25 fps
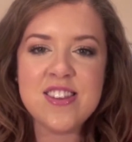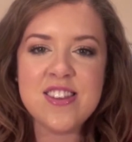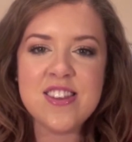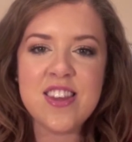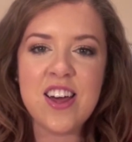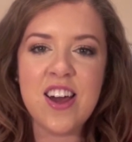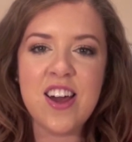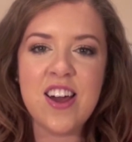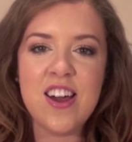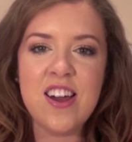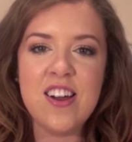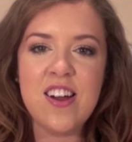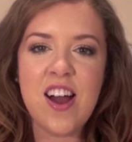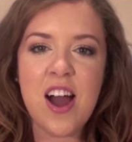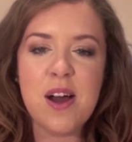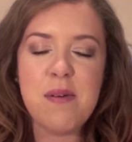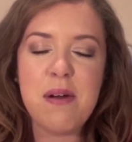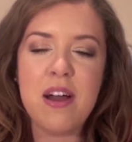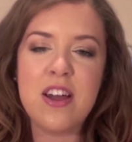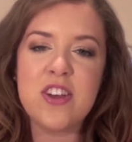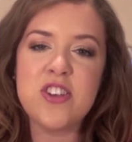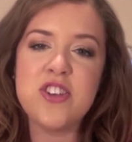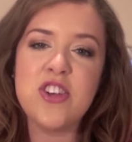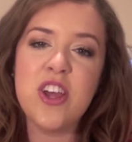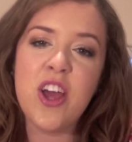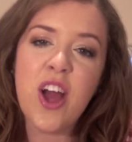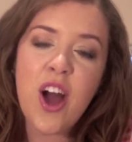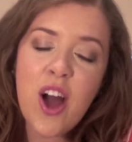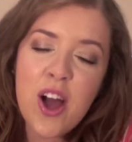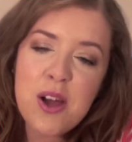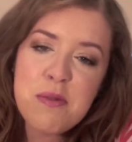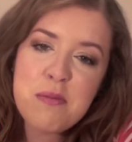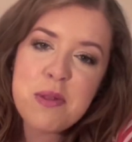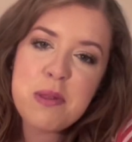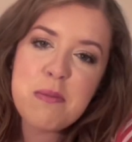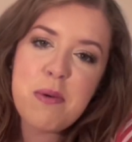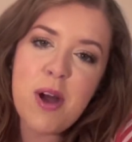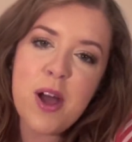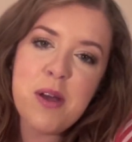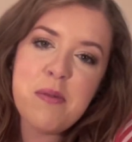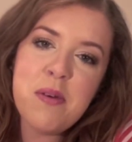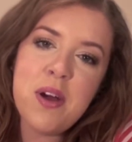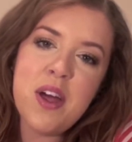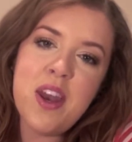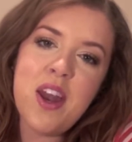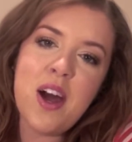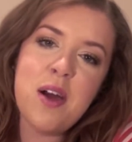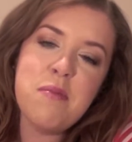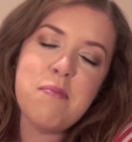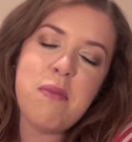So I'm actually home at the
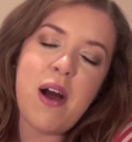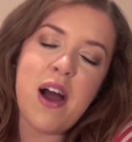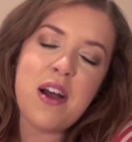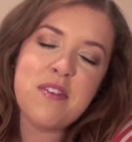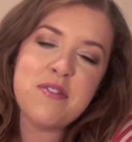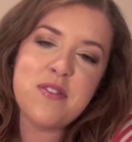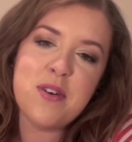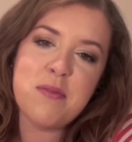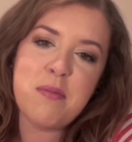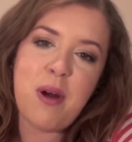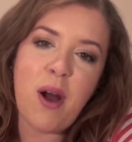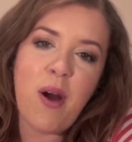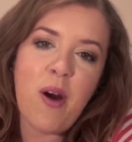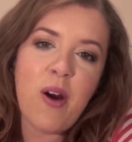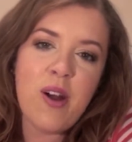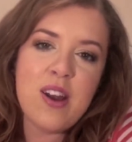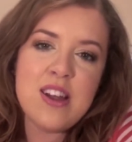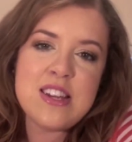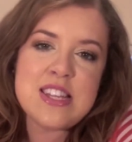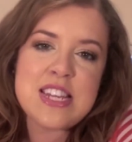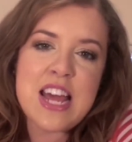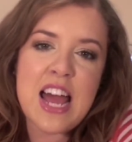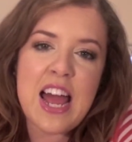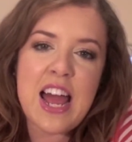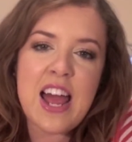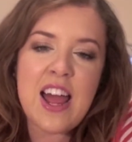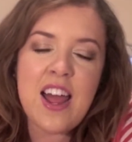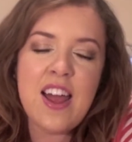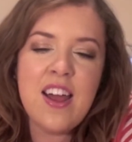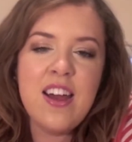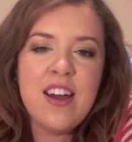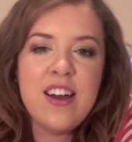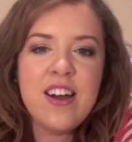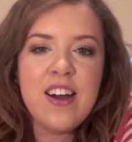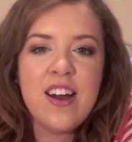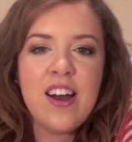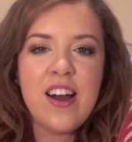moment, I'm back from my holiday.